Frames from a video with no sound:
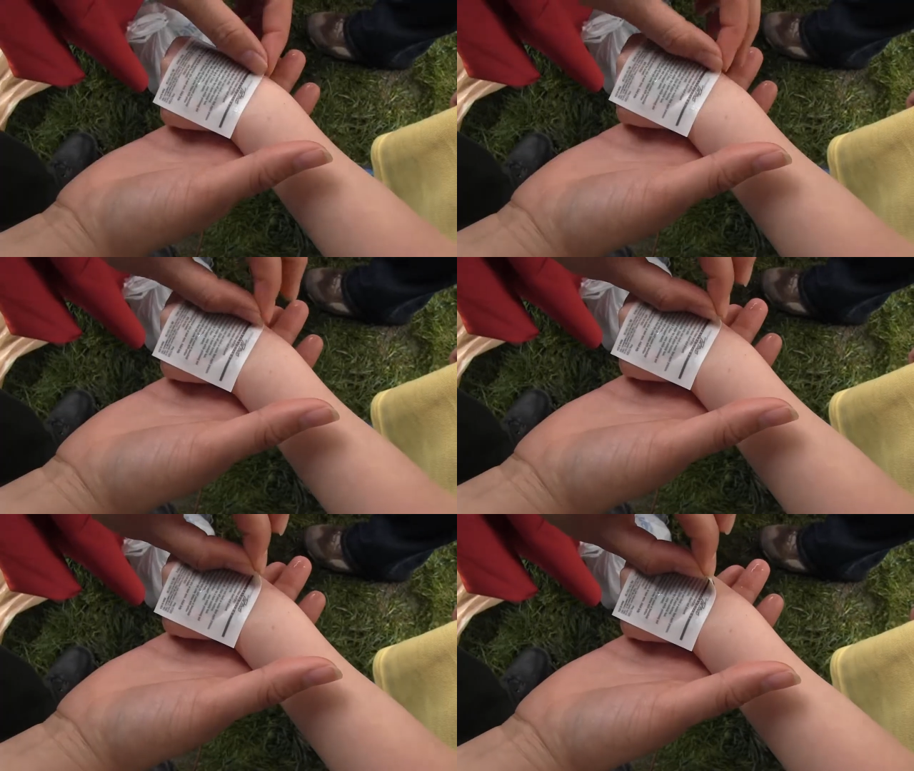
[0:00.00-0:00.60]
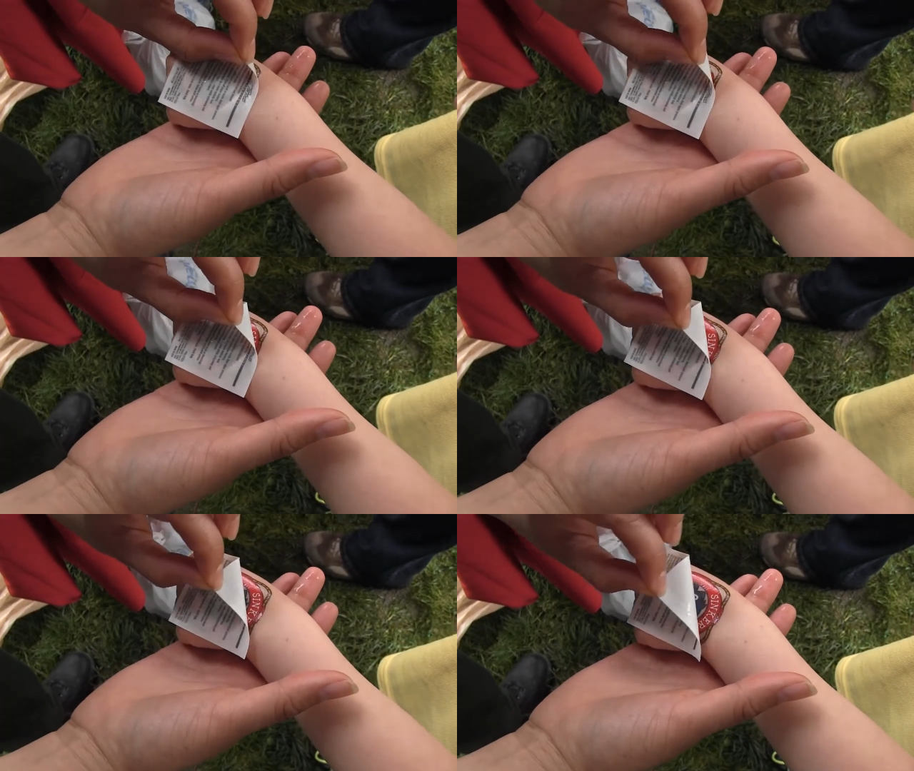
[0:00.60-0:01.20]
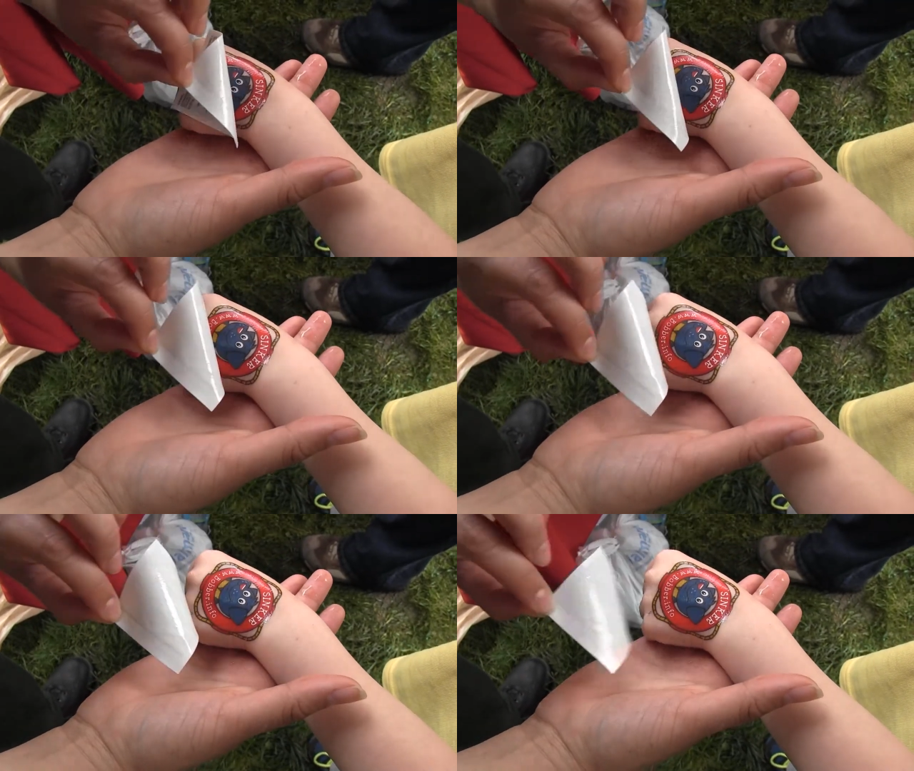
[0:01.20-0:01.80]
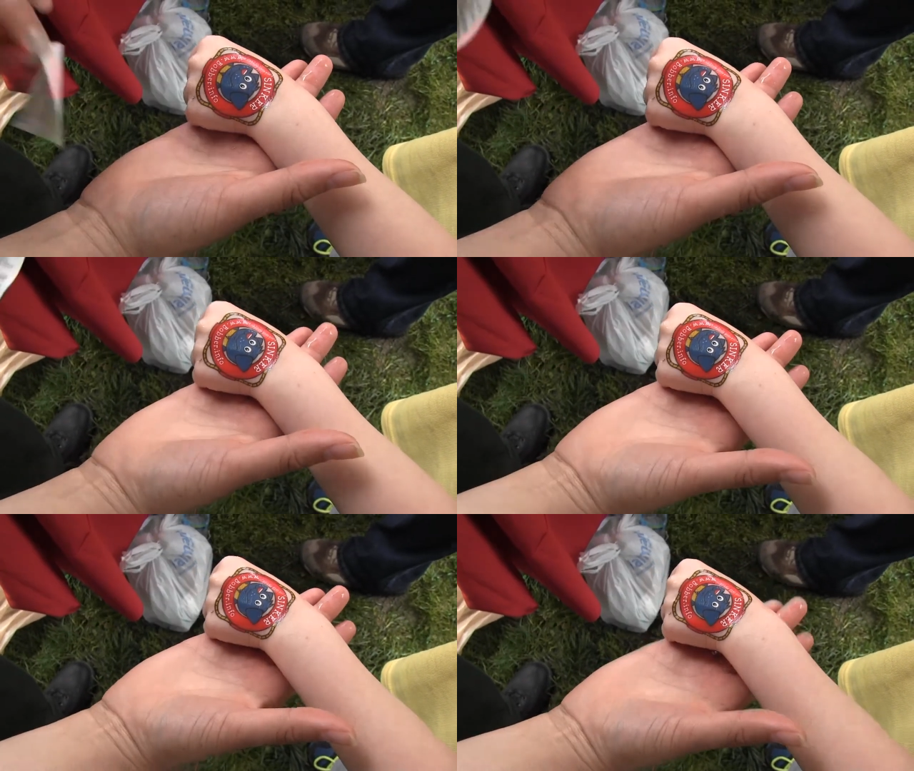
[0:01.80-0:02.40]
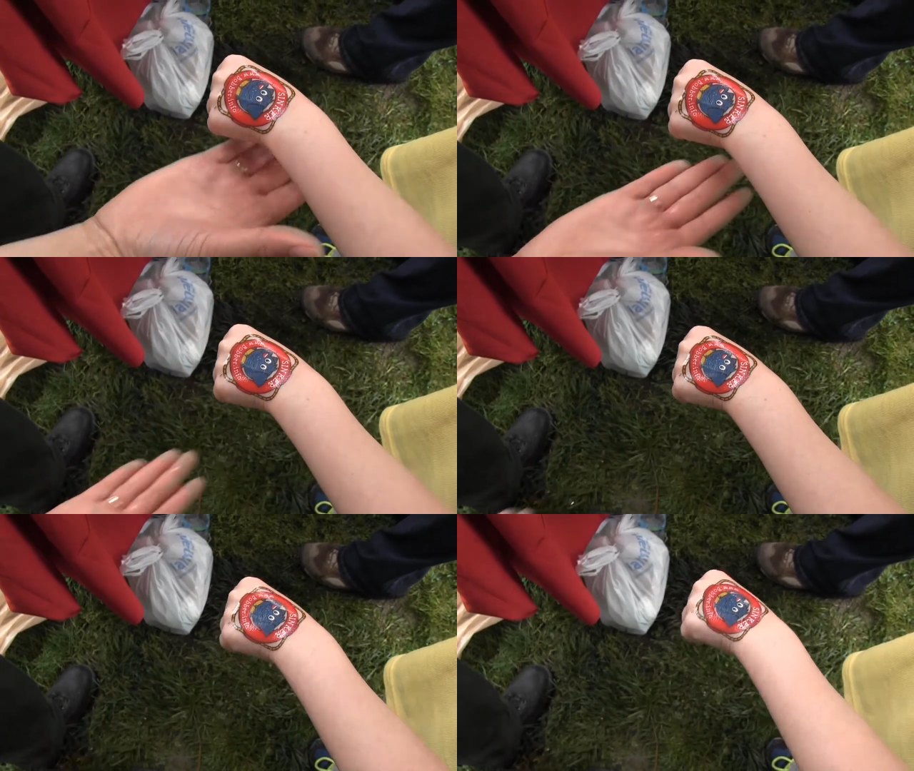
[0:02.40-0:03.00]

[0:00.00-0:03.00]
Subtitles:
[unreadable: no face in view]